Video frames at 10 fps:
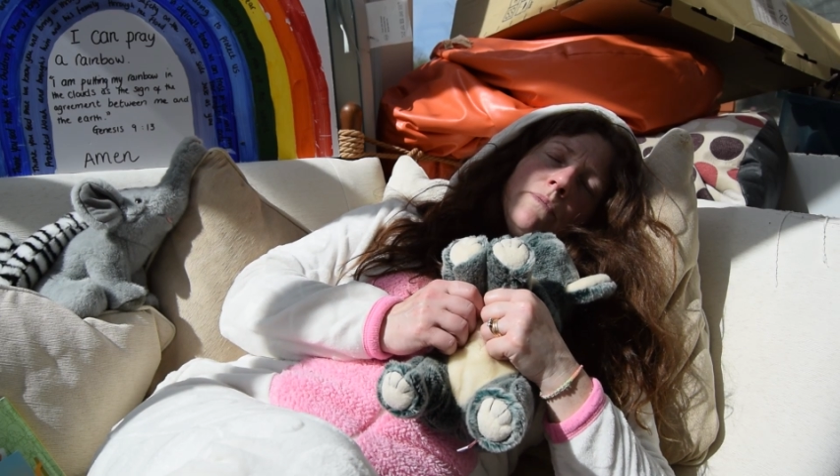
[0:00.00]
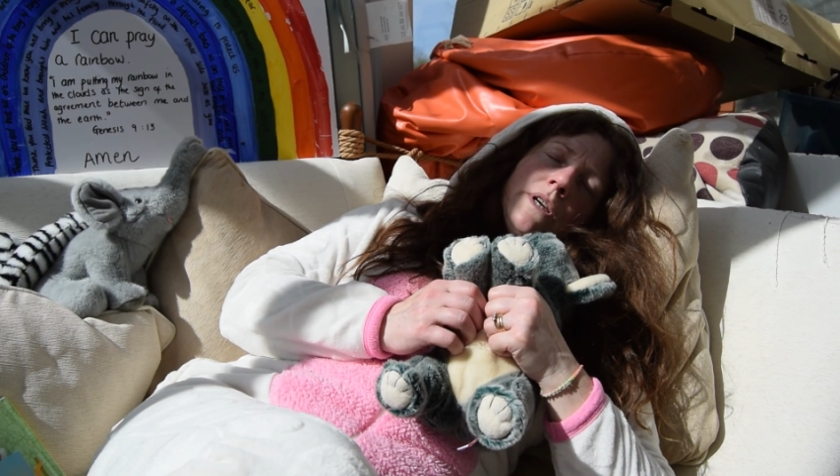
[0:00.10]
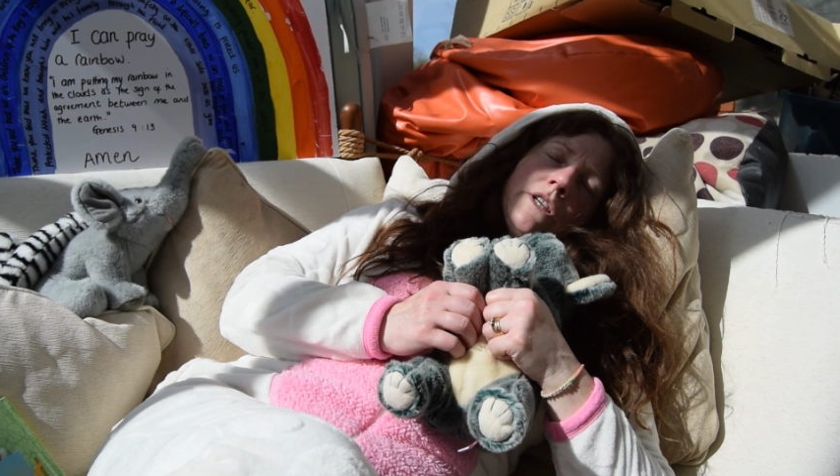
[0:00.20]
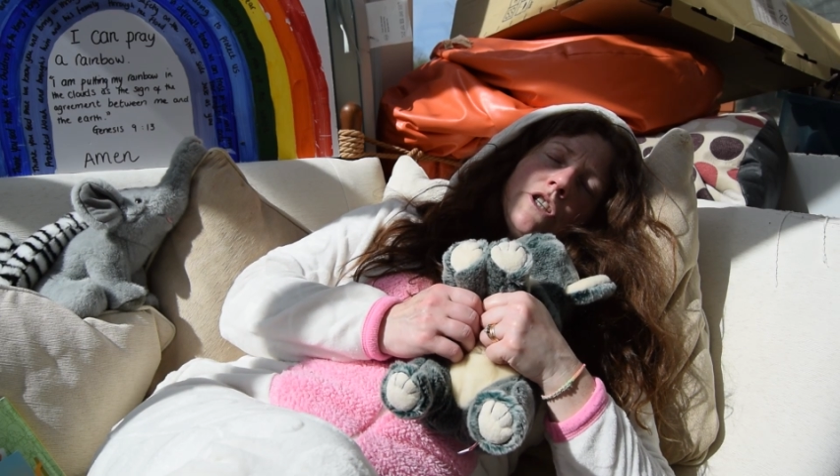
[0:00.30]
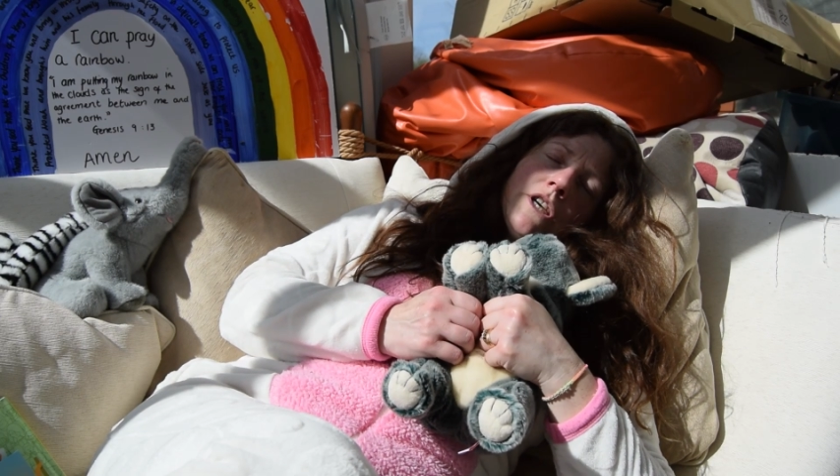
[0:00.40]
we
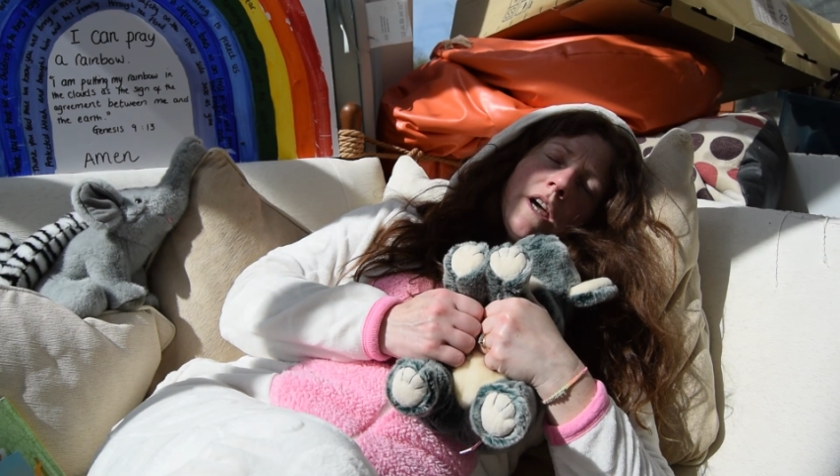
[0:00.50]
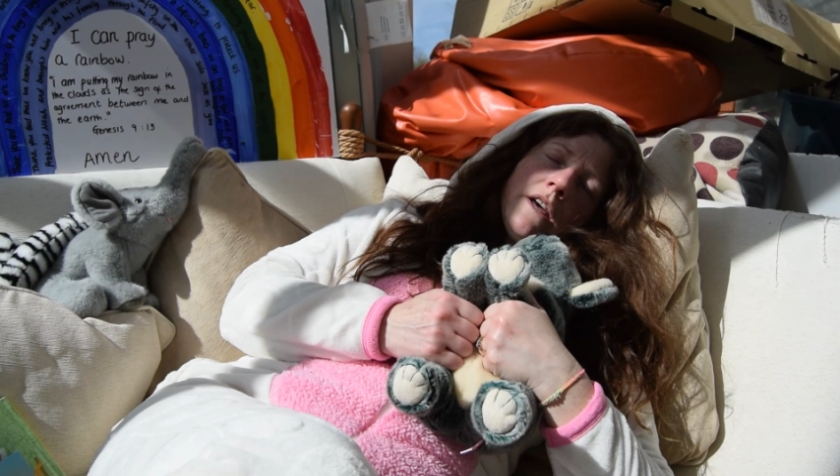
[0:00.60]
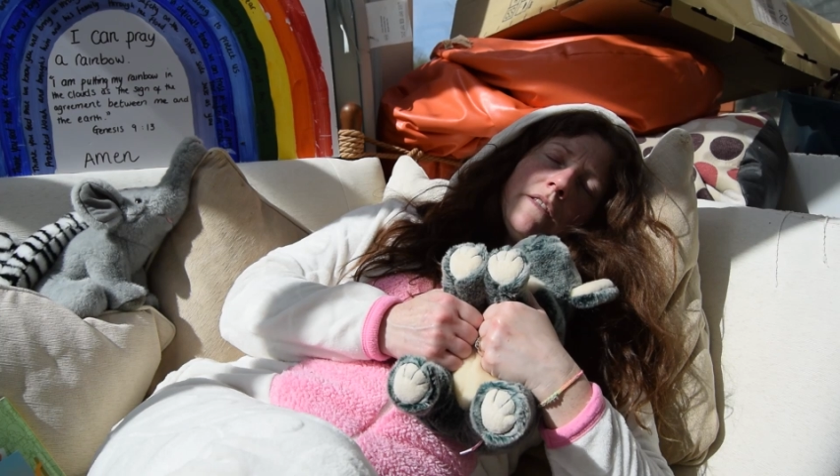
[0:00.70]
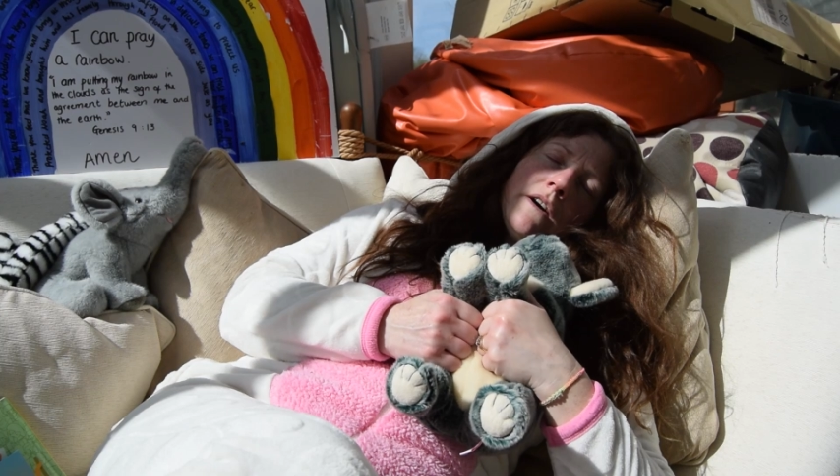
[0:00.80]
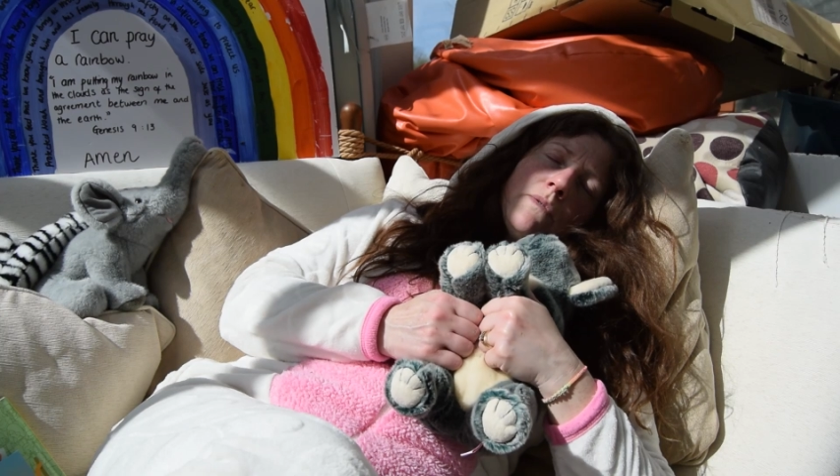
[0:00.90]
share
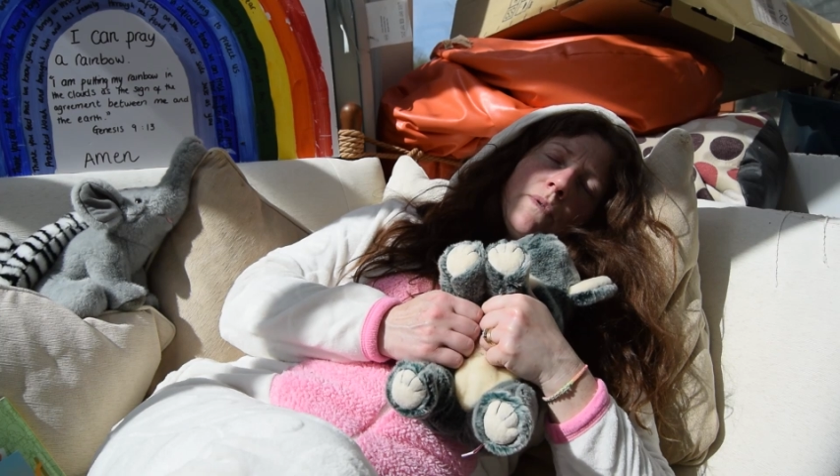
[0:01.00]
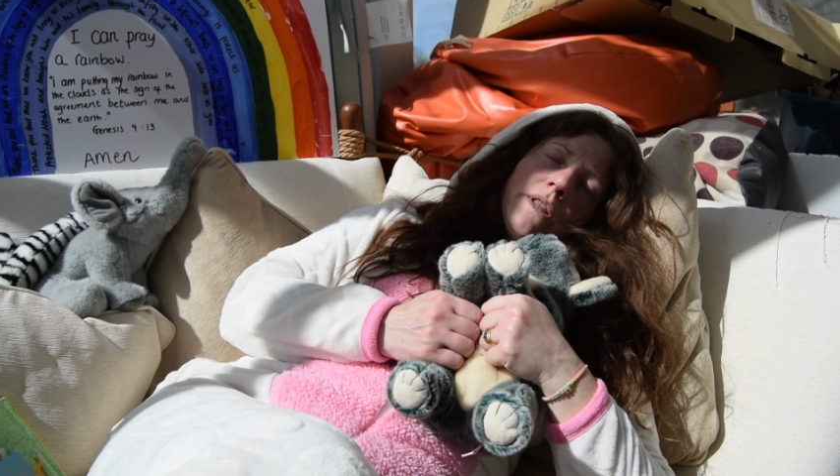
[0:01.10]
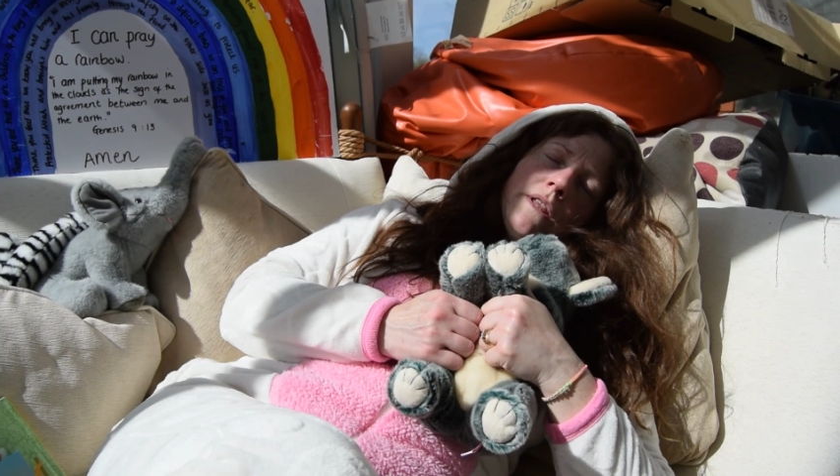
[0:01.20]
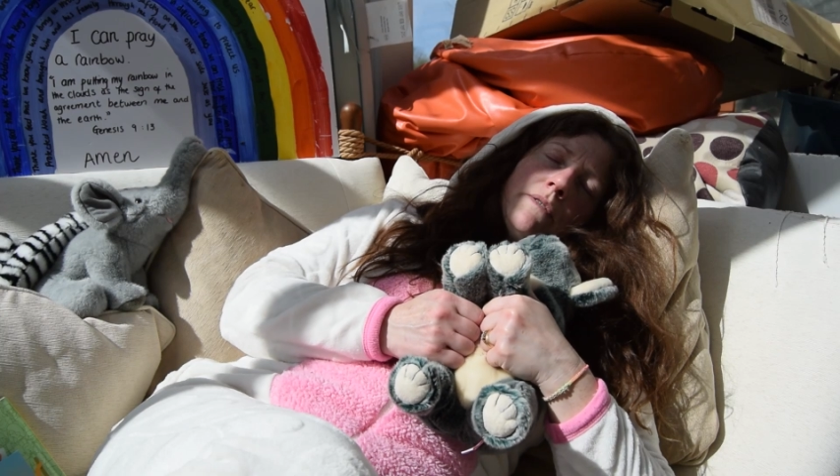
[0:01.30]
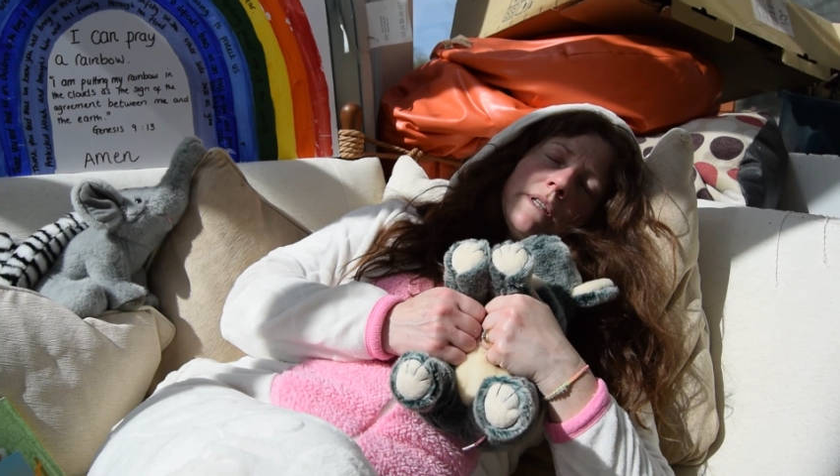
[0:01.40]
that
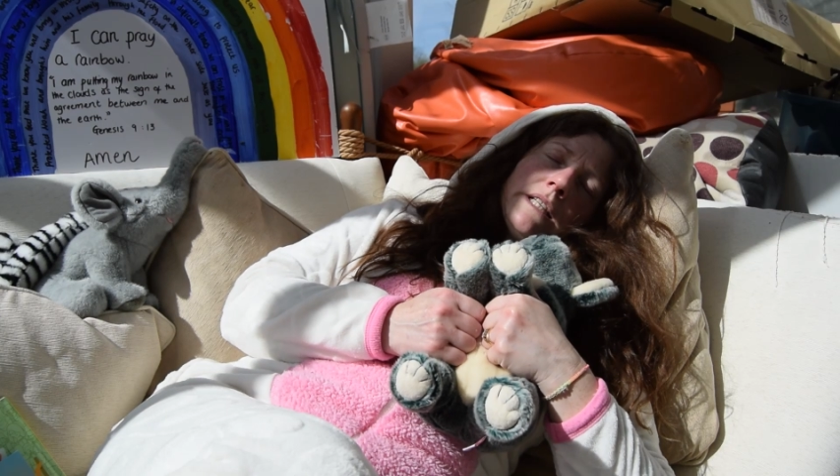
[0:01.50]
with you and